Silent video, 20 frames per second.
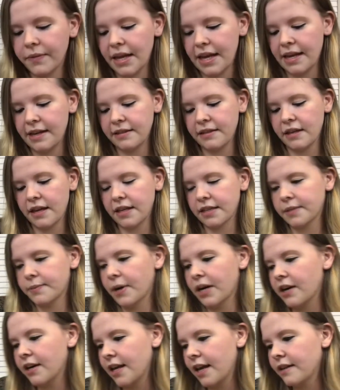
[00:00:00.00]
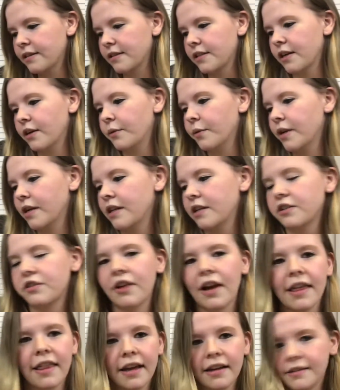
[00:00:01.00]
and it's not expired yet, so we're gonna
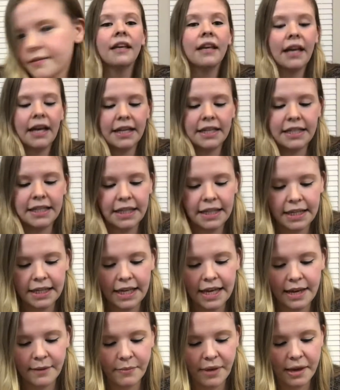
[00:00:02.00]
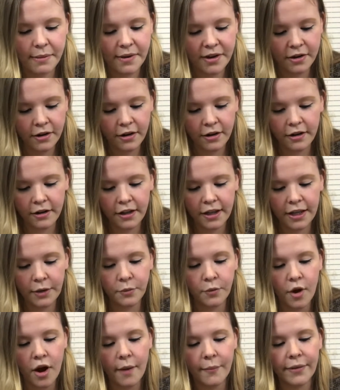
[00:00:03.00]
try that. I did get baby girl
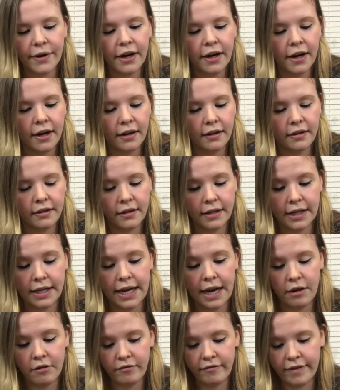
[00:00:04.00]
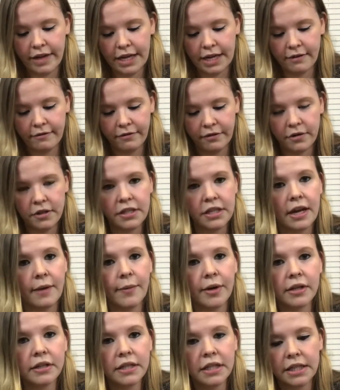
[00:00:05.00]
a romper, an outfit for
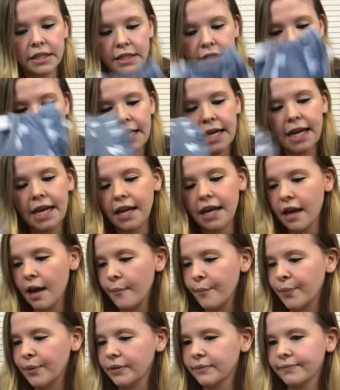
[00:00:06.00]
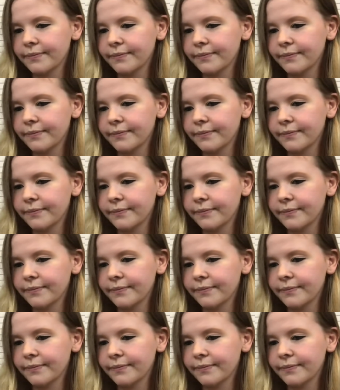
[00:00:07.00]
summer since it's heating up.